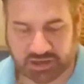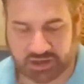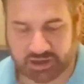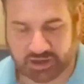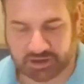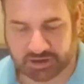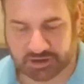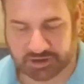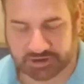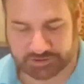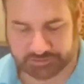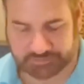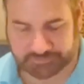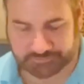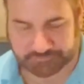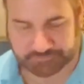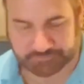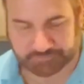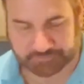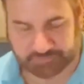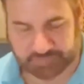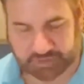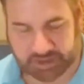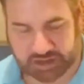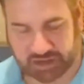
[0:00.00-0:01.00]
Um,
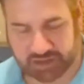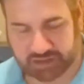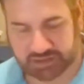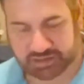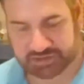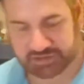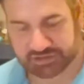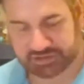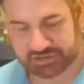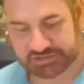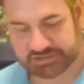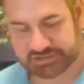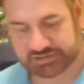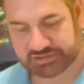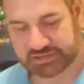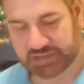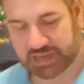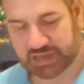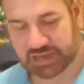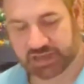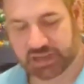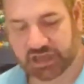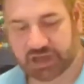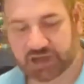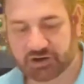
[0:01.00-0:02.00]
this
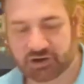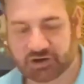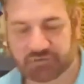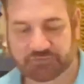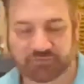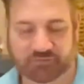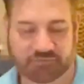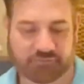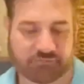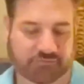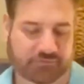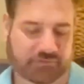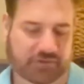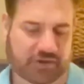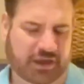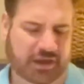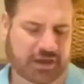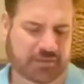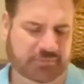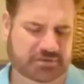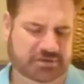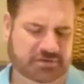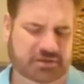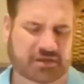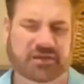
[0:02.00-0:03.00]
I got off of
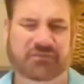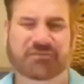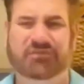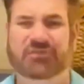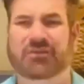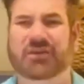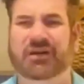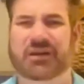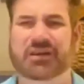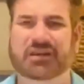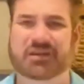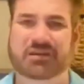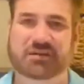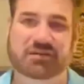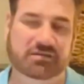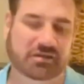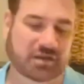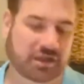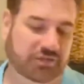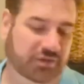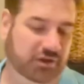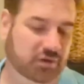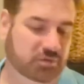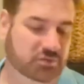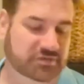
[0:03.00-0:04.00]
Amazon for like, I
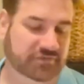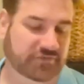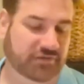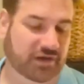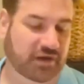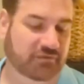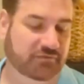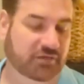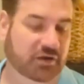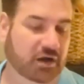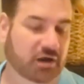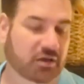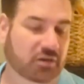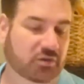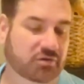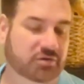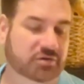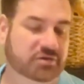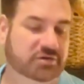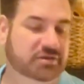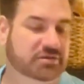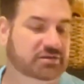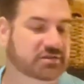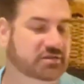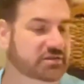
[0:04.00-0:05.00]
think it was
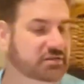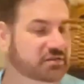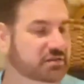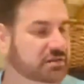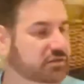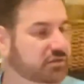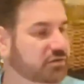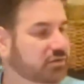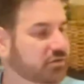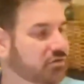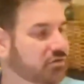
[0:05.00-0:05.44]
$5. It's this little